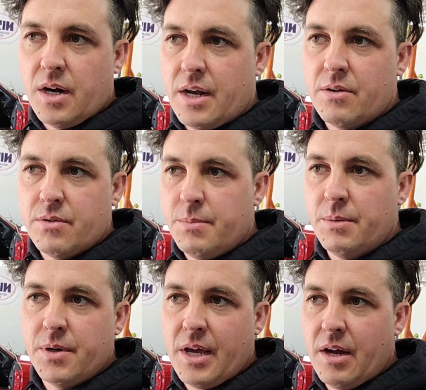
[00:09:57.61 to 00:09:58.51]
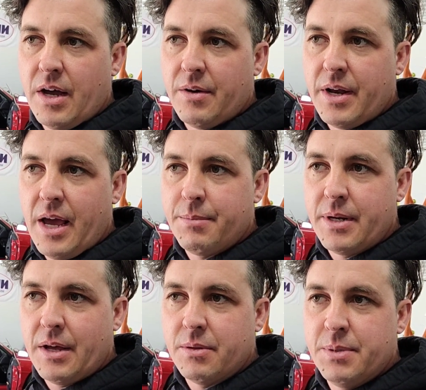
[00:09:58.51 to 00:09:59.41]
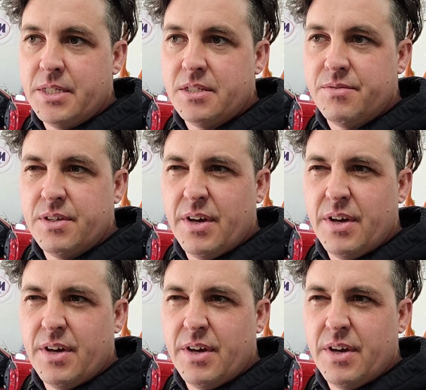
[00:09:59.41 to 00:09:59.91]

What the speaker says: I don't remember now how it happened, out the PCV